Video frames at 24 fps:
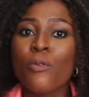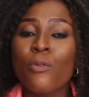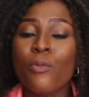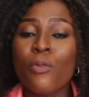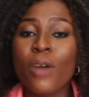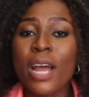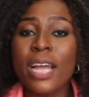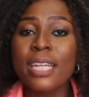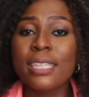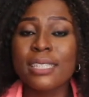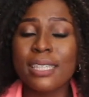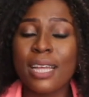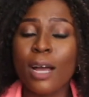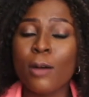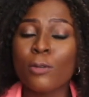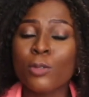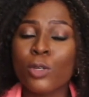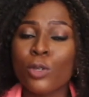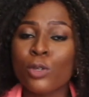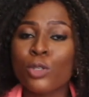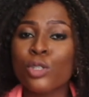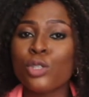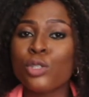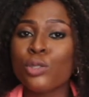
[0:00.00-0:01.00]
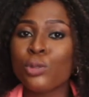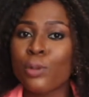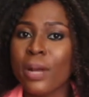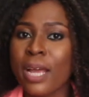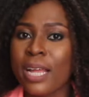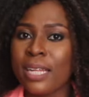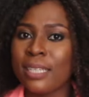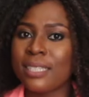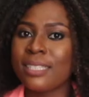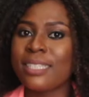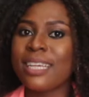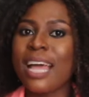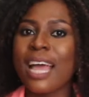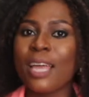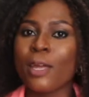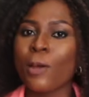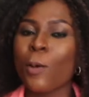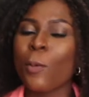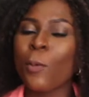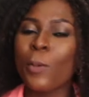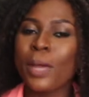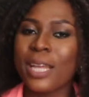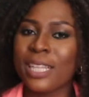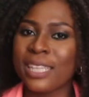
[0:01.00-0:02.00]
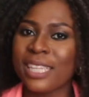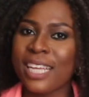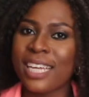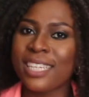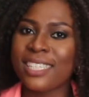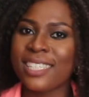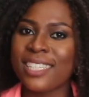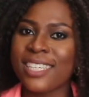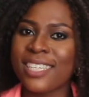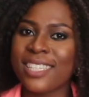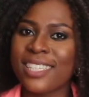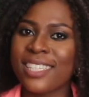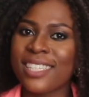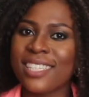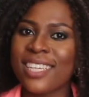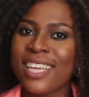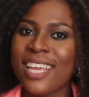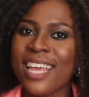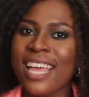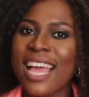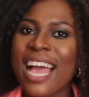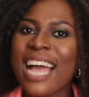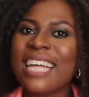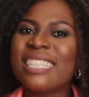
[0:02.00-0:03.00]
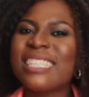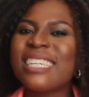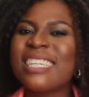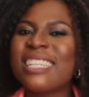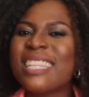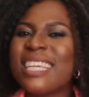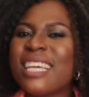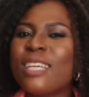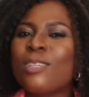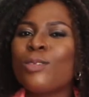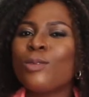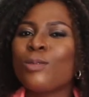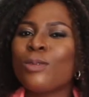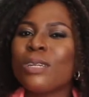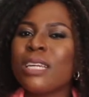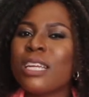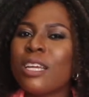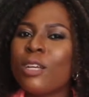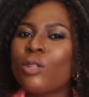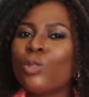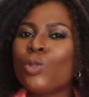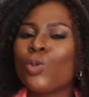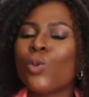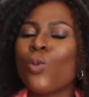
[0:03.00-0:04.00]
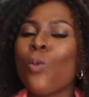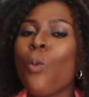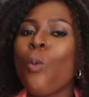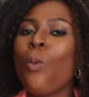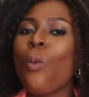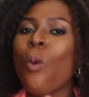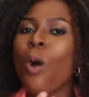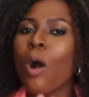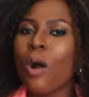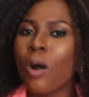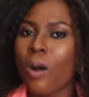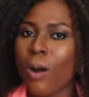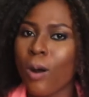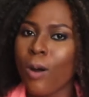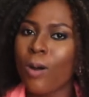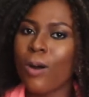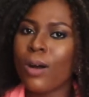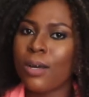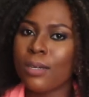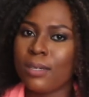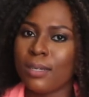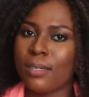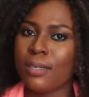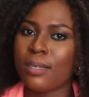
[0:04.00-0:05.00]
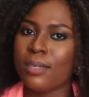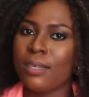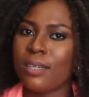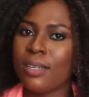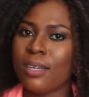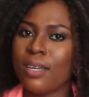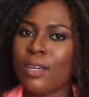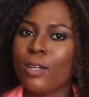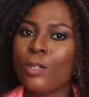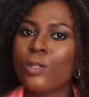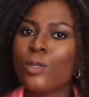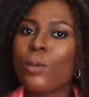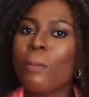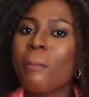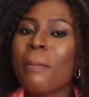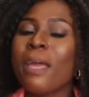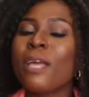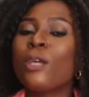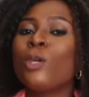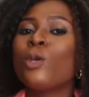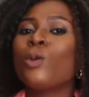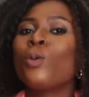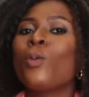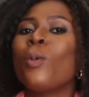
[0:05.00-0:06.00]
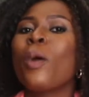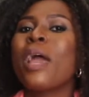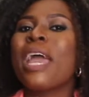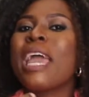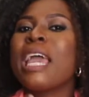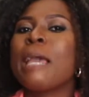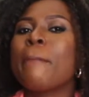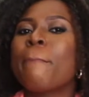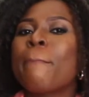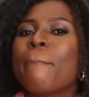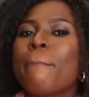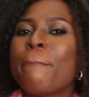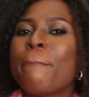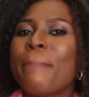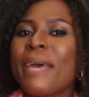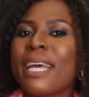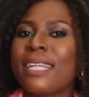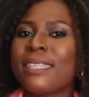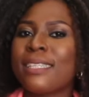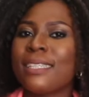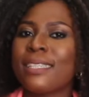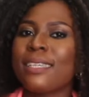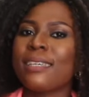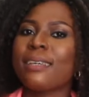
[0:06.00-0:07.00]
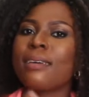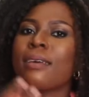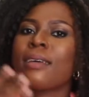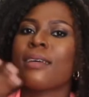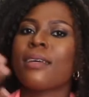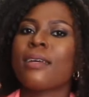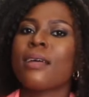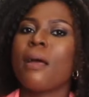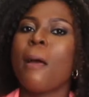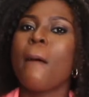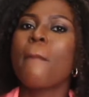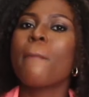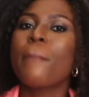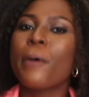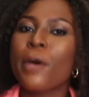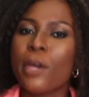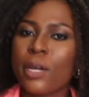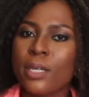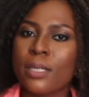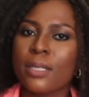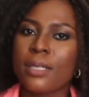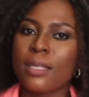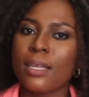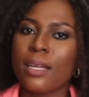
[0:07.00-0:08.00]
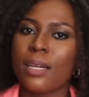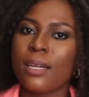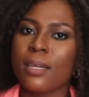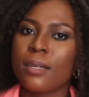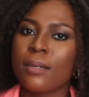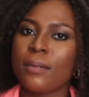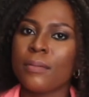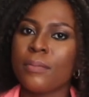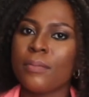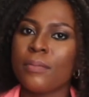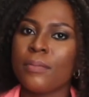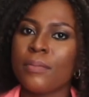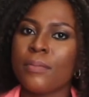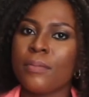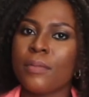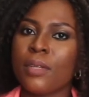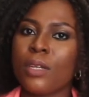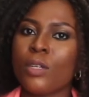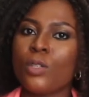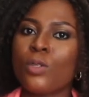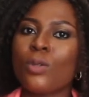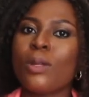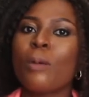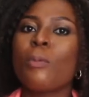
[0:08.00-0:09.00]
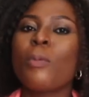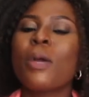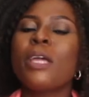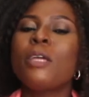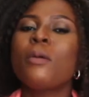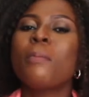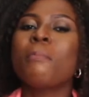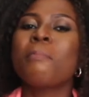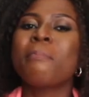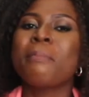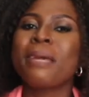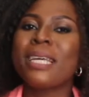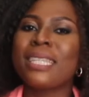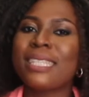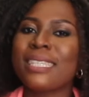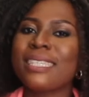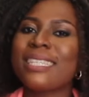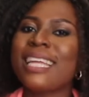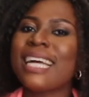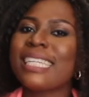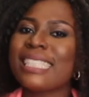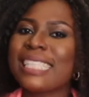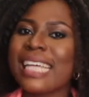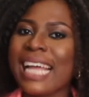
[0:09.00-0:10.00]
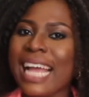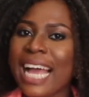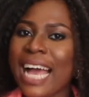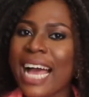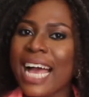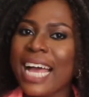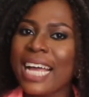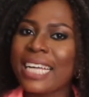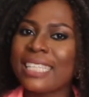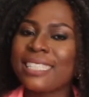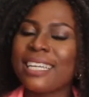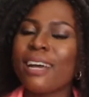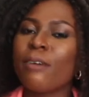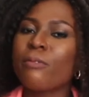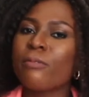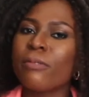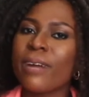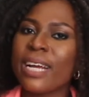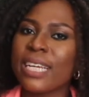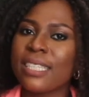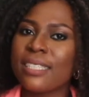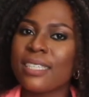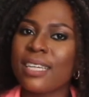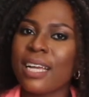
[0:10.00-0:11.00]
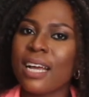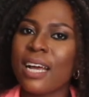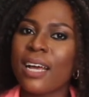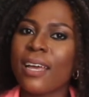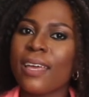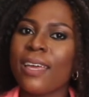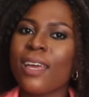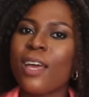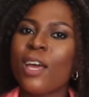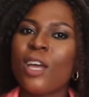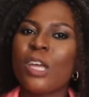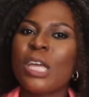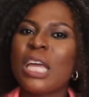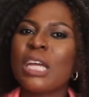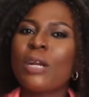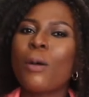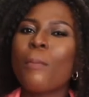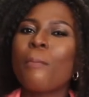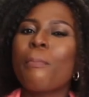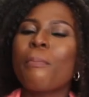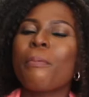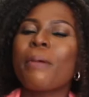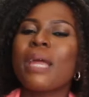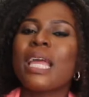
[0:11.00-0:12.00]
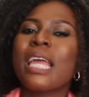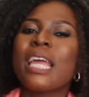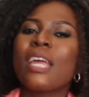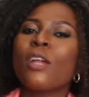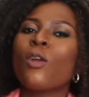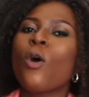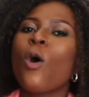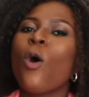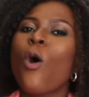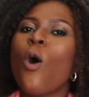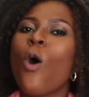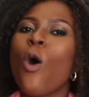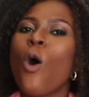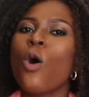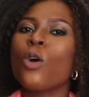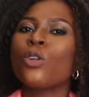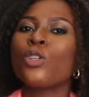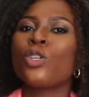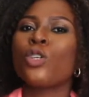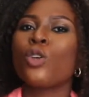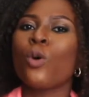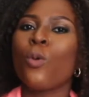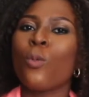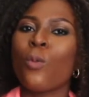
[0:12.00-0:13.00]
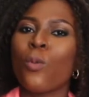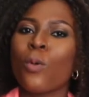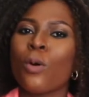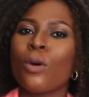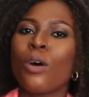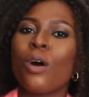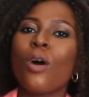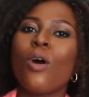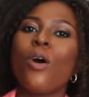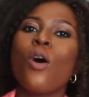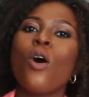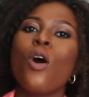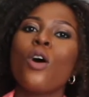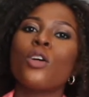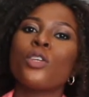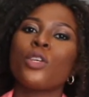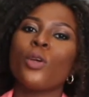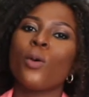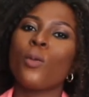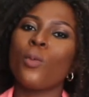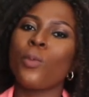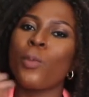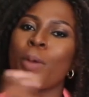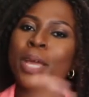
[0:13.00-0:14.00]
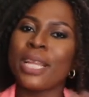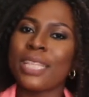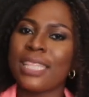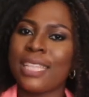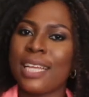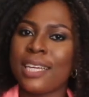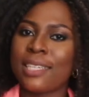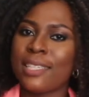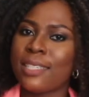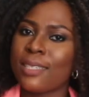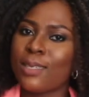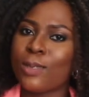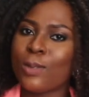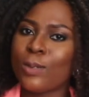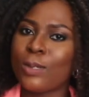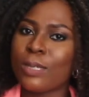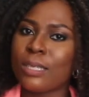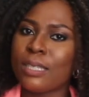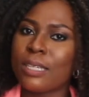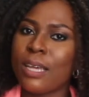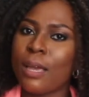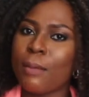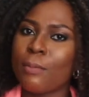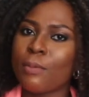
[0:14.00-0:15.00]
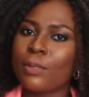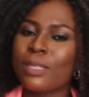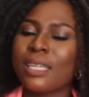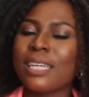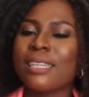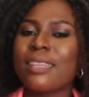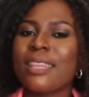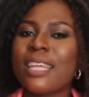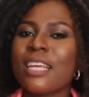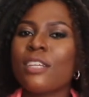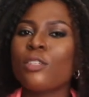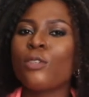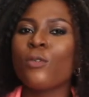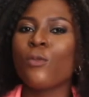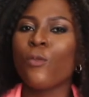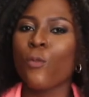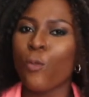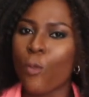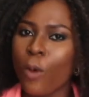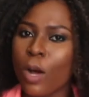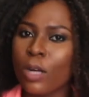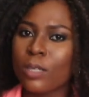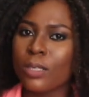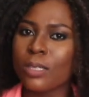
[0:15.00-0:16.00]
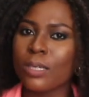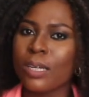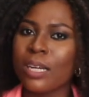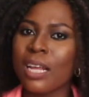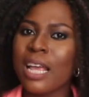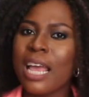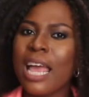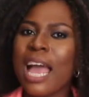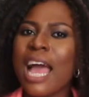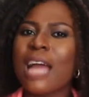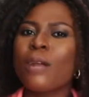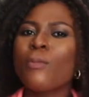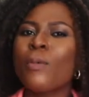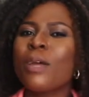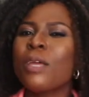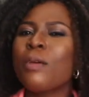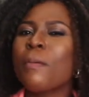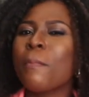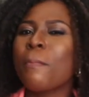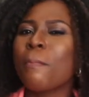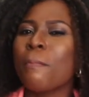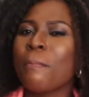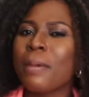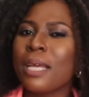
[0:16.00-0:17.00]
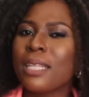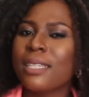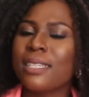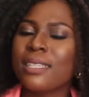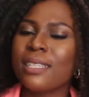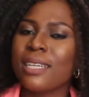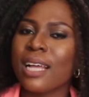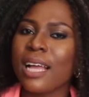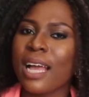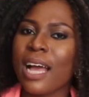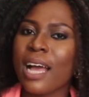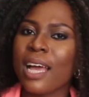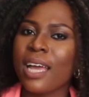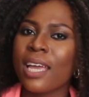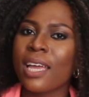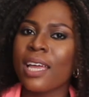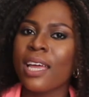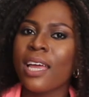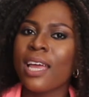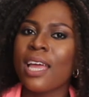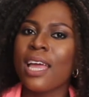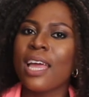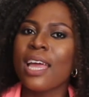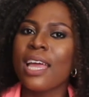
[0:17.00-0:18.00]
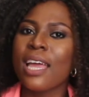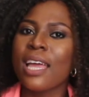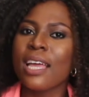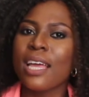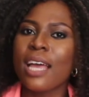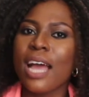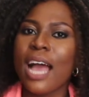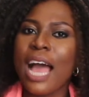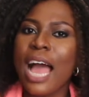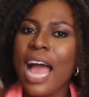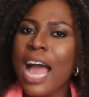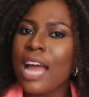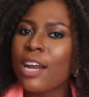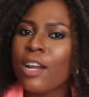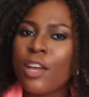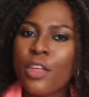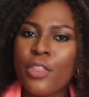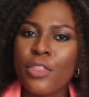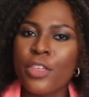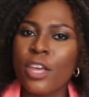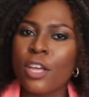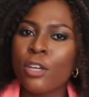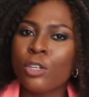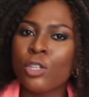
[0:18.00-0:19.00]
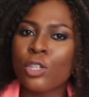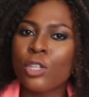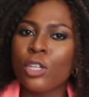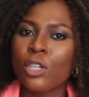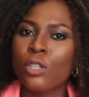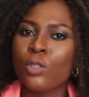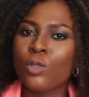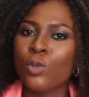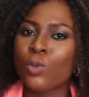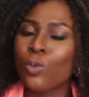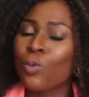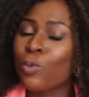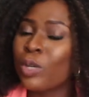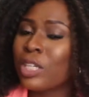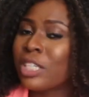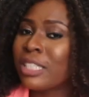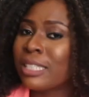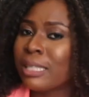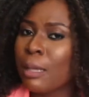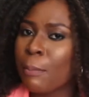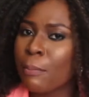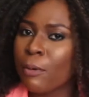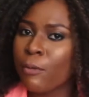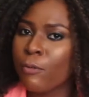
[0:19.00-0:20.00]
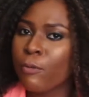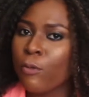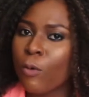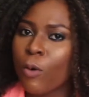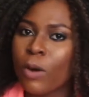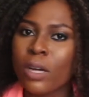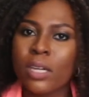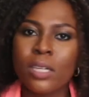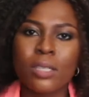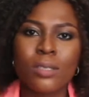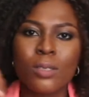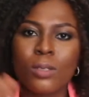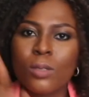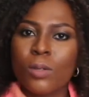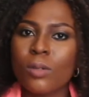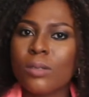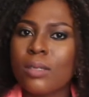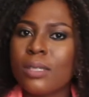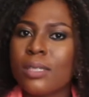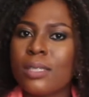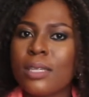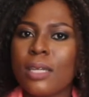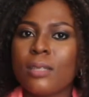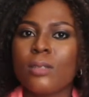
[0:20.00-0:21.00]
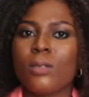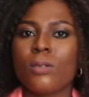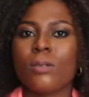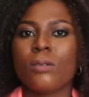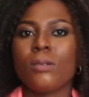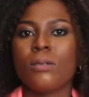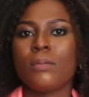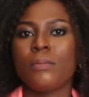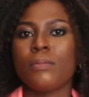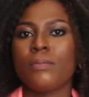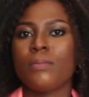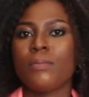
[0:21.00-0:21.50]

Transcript: Write down your strengths and your weaknesses and the things you need to work on to make you a better person. So that when you meet that guy, that right guy, you're not bringing all your all your weaknesses to the table. There are things you've worked on. And when you meet the guy, another thing you shouldn't do, which is number four, don't settle.